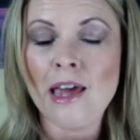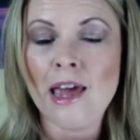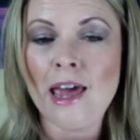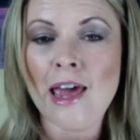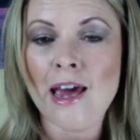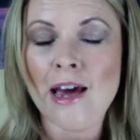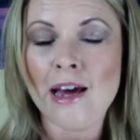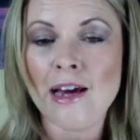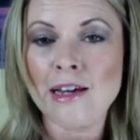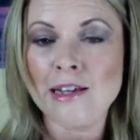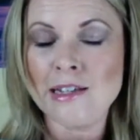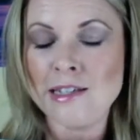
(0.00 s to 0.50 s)

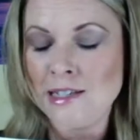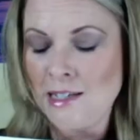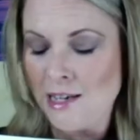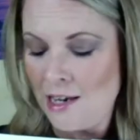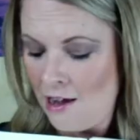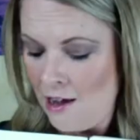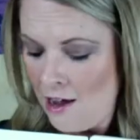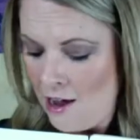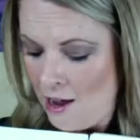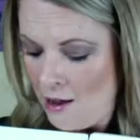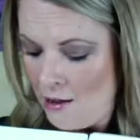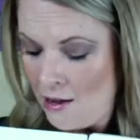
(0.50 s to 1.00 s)
And
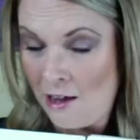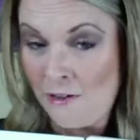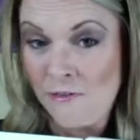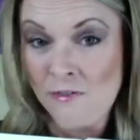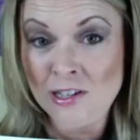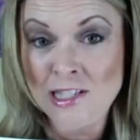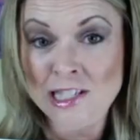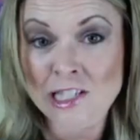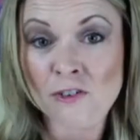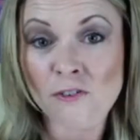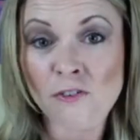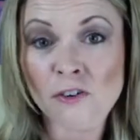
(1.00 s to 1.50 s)
uh, if
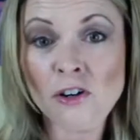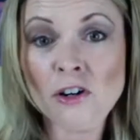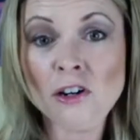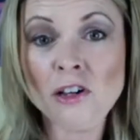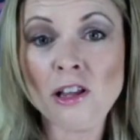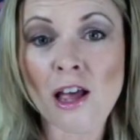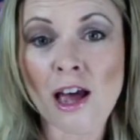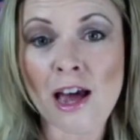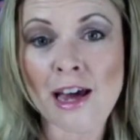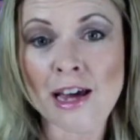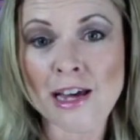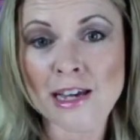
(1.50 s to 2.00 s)
it's
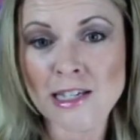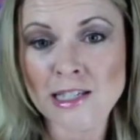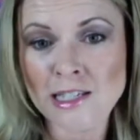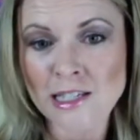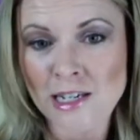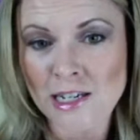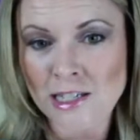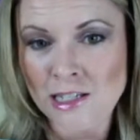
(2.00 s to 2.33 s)
fertilized,